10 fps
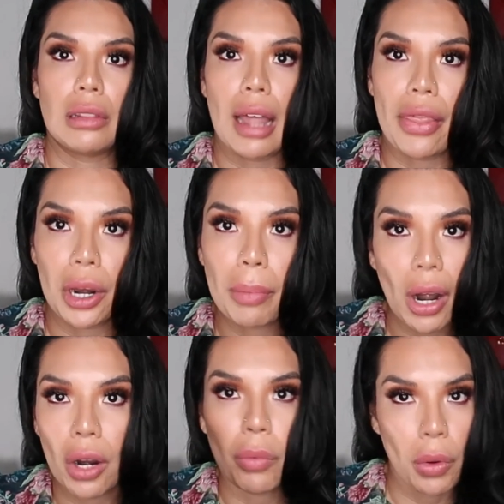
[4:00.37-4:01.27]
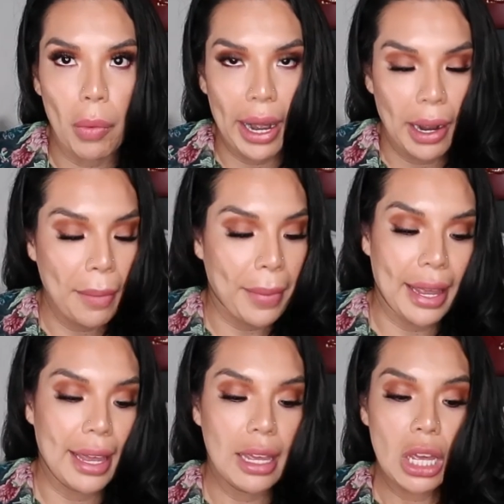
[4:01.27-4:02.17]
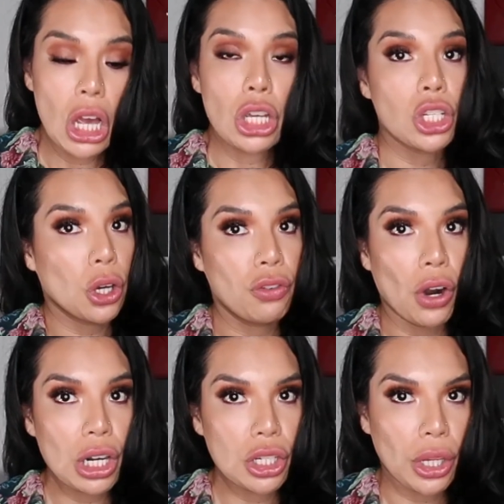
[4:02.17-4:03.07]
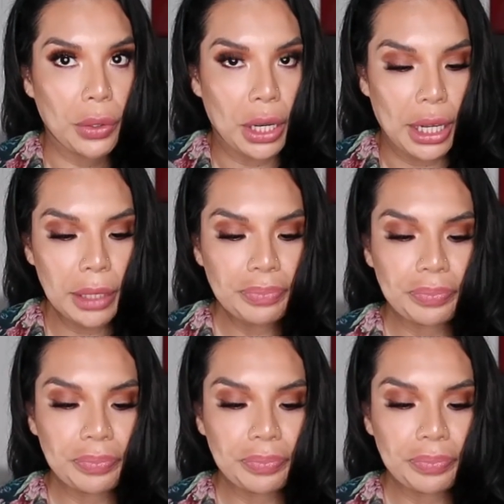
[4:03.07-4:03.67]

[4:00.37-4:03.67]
leather part would wear, but so far so good.